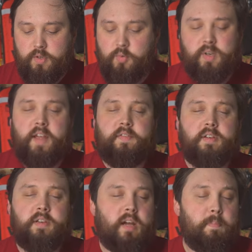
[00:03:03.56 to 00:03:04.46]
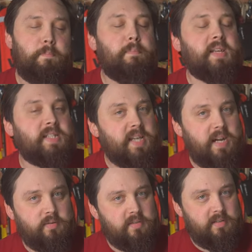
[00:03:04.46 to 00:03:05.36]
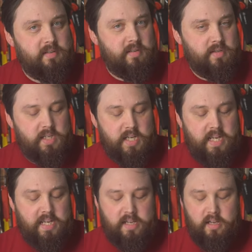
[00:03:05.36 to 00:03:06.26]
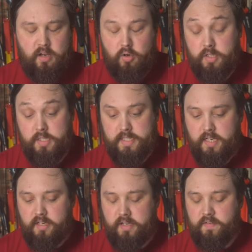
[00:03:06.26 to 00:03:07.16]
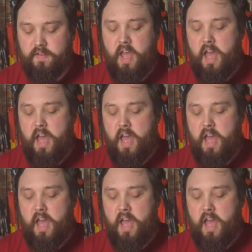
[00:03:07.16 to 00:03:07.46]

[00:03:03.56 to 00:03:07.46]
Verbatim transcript: you'll never like miss out on a, uh, on a dive.